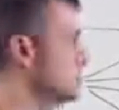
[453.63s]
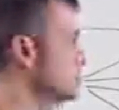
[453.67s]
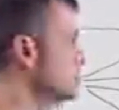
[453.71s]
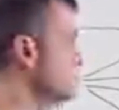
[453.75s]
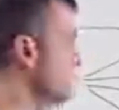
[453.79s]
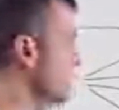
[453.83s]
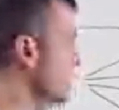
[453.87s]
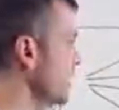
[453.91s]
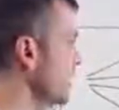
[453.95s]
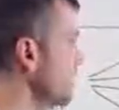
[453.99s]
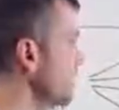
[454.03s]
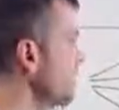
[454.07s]

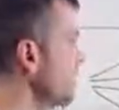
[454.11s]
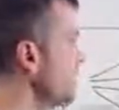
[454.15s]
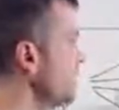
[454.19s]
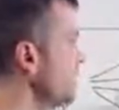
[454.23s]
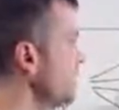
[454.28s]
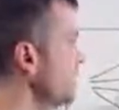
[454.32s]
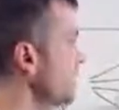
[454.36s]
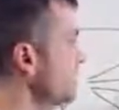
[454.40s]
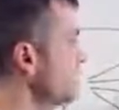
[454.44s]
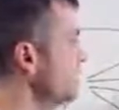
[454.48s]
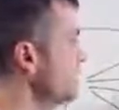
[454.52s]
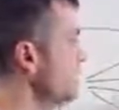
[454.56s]
Okay.
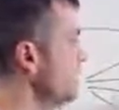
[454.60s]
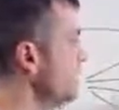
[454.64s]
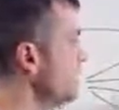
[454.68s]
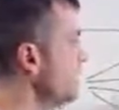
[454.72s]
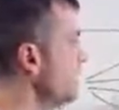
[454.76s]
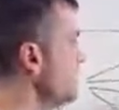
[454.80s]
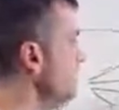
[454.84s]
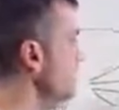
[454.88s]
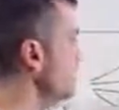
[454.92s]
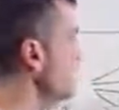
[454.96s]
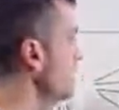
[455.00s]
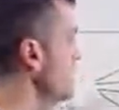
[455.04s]
But
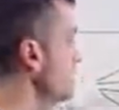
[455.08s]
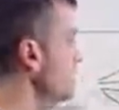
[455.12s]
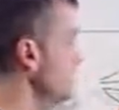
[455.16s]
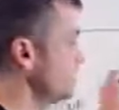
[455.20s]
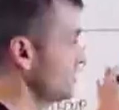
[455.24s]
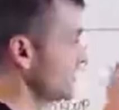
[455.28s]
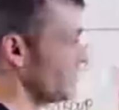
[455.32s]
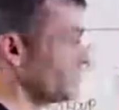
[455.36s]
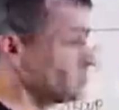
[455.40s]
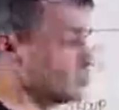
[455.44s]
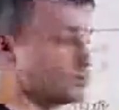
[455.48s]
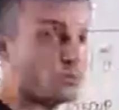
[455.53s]
the
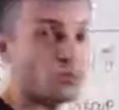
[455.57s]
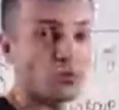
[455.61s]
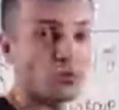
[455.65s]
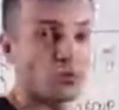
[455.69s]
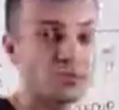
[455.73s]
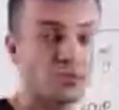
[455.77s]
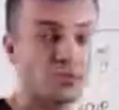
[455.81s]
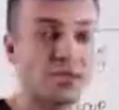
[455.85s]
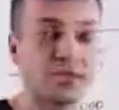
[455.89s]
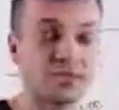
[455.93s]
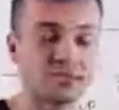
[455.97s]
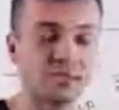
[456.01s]
top
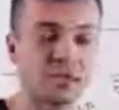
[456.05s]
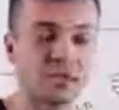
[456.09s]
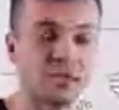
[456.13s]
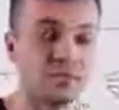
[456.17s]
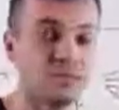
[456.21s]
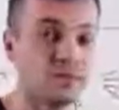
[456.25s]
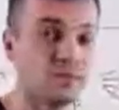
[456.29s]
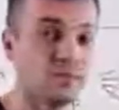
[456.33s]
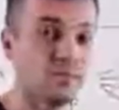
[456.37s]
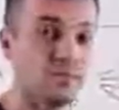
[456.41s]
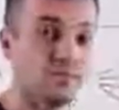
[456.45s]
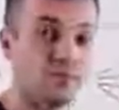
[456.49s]
2% is going to
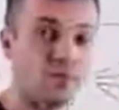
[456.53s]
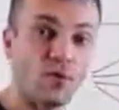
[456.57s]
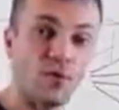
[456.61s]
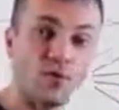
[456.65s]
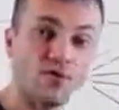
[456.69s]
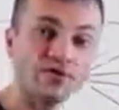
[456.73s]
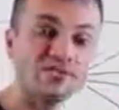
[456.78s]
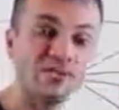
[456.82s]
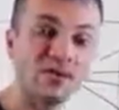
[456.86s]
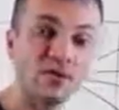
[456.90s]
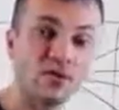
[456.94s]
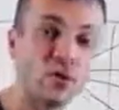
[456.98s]
be
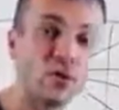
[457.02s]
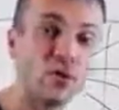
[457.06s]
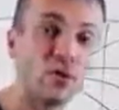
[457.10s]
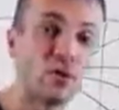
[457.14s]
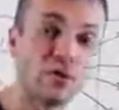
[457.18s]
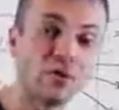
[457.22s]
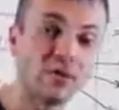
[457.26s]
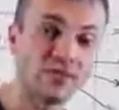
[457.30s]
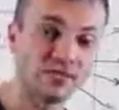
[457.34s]
focusing on all ins.